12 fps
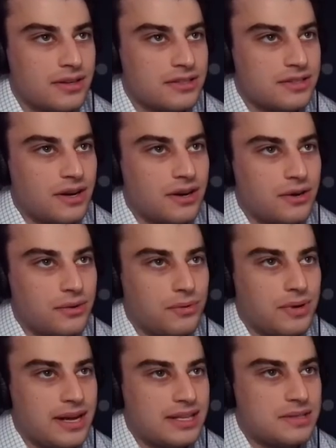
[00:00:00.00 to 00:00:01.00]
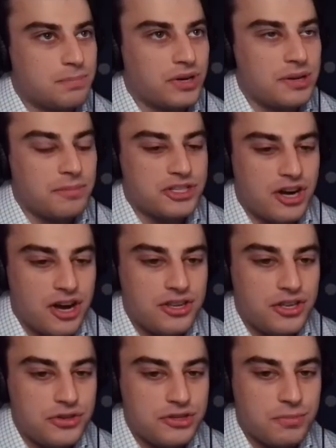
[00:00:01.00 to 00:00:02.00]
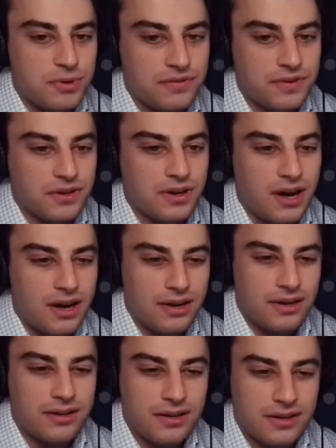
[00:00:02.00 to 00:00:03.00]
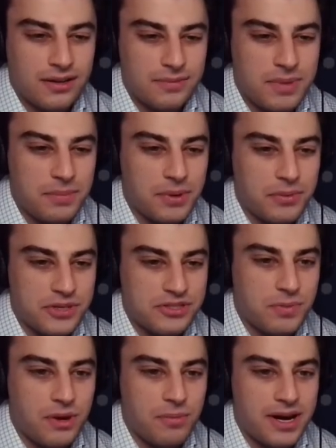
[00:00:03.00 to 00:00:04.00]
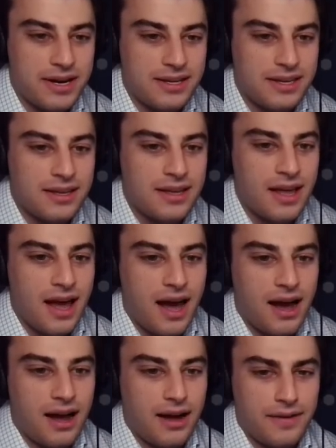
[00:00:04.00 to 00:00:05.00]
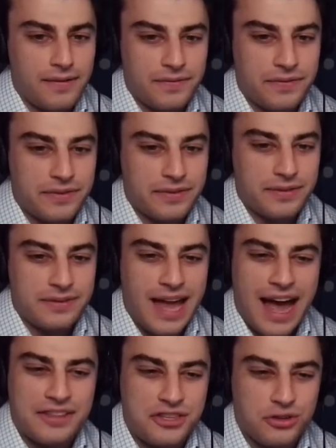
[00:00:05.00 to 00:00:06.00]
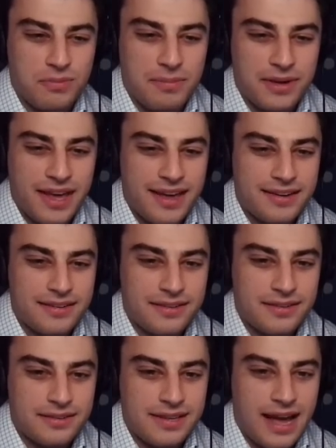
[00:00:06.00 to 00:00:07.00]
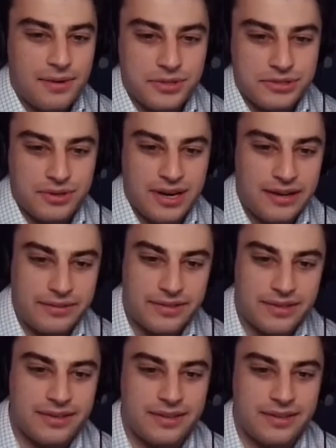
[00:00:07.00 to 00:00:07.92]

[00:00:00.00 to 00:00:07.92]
So it's pretty much unusable for people with small money. Todd, do you remember that? Todd was around.